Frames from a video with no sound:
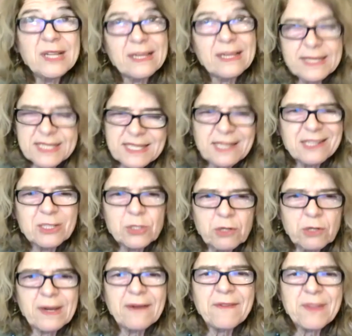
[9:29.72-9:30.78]
has started to
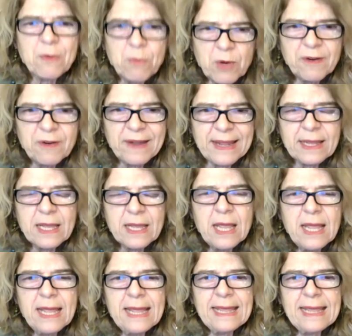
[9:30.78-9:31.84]
look rather worrying,
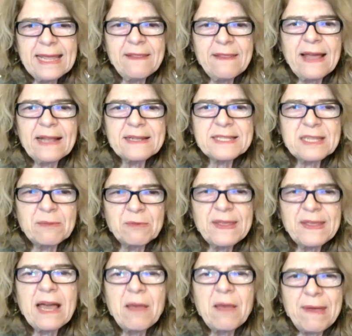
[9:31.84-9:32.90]
in that some of
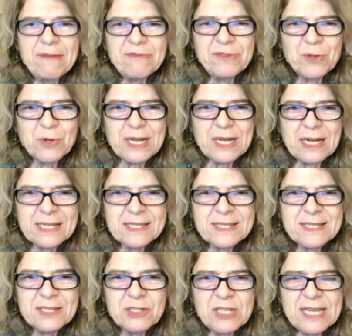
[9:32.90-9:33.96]
the IMF
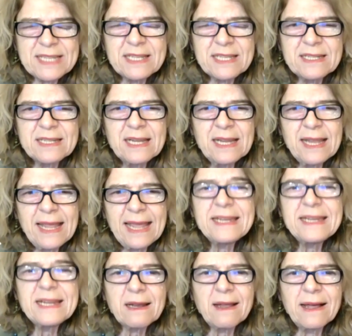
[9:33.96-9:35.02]
forecasts suggested a
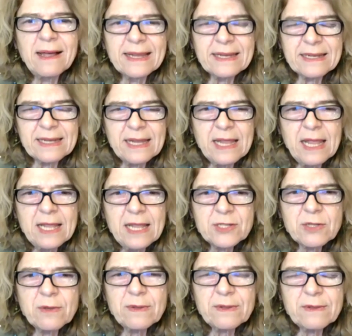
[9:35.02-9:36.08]
decline.
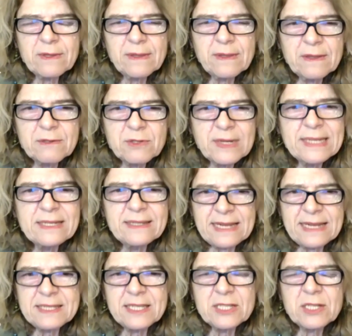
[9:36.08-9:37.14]
So the trade
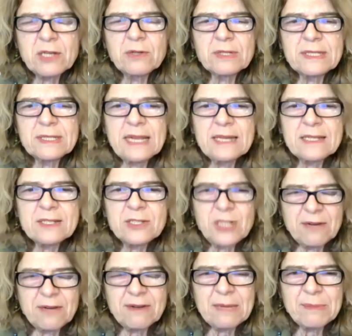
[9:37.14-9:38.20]
intensity is looked at
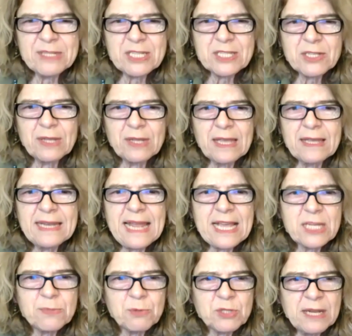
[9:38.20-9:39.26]
generally by just looking at
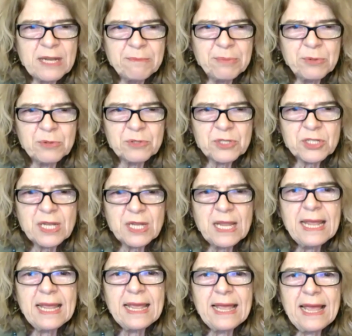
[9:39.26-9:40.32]
exports and imports,
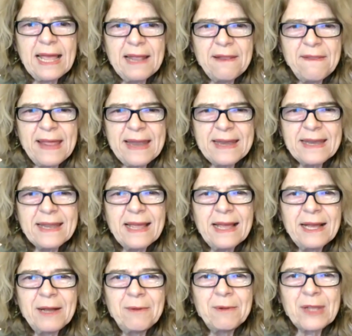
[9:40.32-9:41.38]
and then
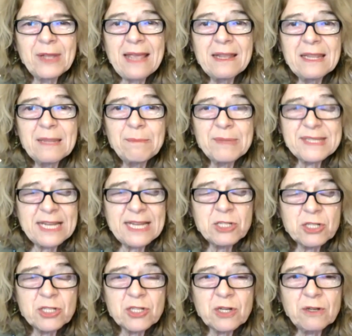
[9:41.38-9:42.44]
looking at the
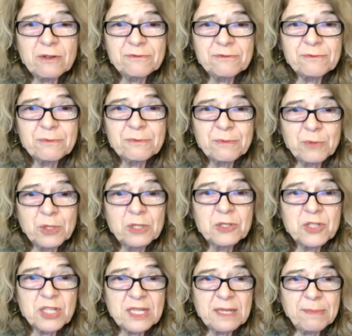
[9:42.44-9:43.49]
percentage of
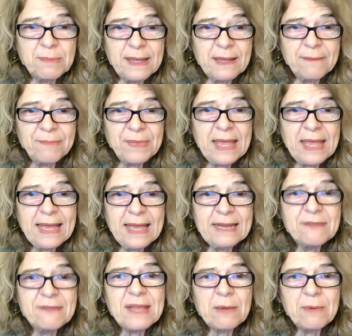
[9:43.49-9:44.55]
world GDP. And
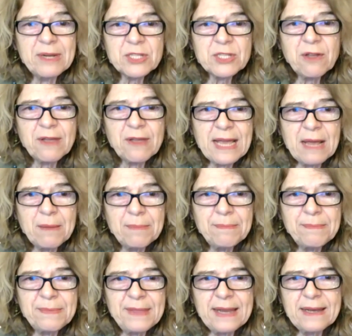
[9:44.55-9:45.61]
if that one is going up,
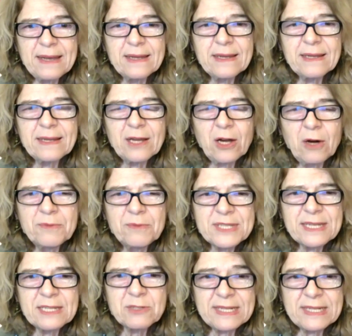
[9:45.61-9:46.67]
then
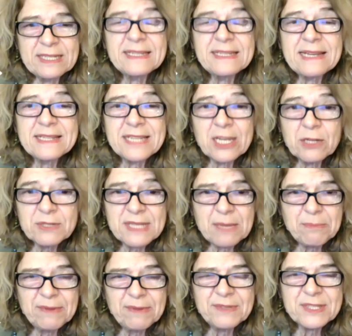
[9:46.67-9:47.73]
obviously trade intensity goes
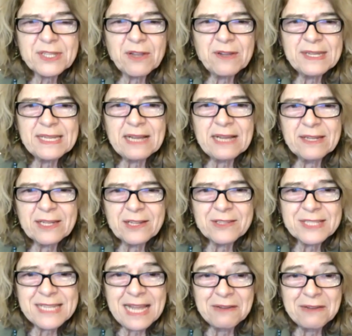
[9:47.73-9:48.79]
up. If it's going down, it
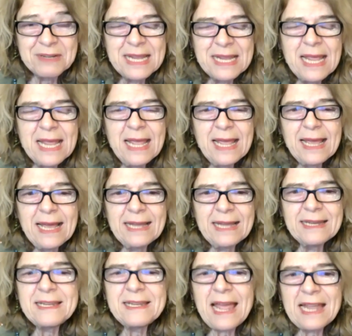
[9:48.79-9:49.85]
goes down.
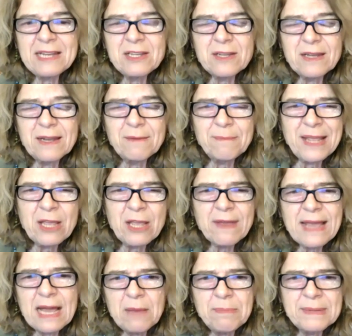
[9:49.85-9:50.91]
And it had been
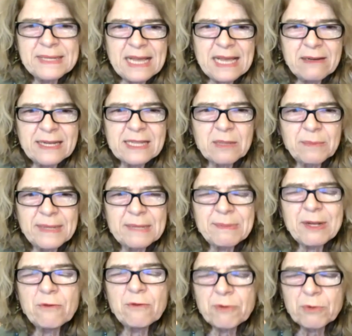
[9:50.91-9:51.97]
going up and down a little bit,
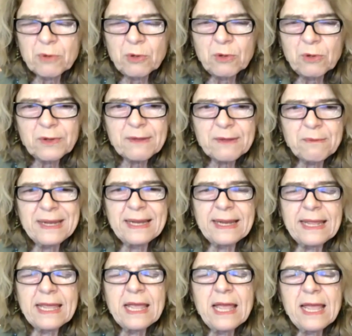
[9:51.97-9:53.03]
but overall,
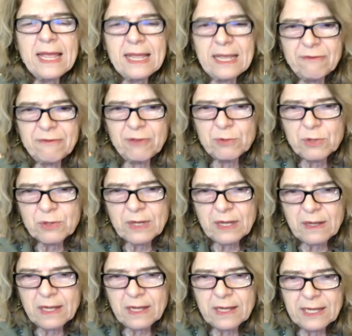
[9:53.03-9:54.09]
really, if you took
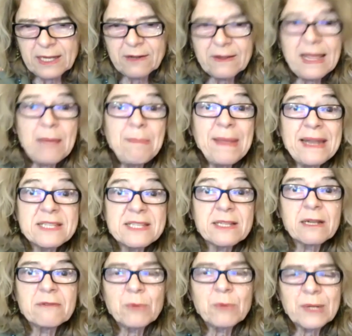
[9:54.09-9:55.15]
a
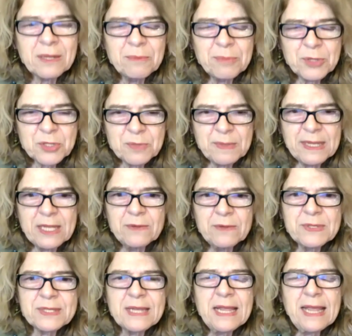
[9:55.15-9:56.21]
pencil, if one can possibly
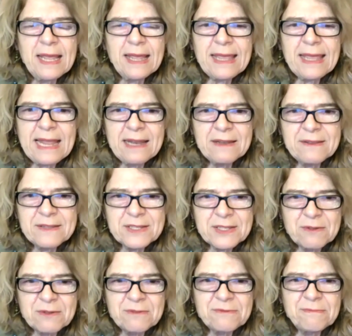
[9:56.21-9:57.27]
use, again, the
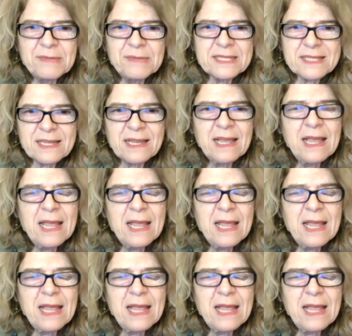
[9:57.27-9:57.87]
sort of Musk